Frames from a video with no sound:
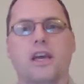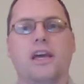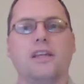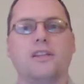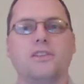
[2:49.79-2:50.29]

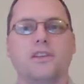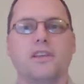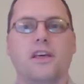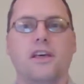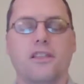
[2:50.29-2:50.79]
and
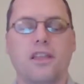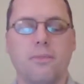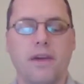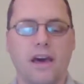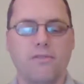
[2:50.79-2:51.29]
they
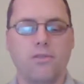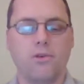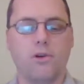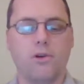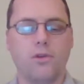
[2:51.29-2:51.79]
may have
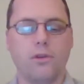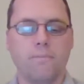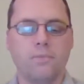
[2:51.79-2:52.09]
their own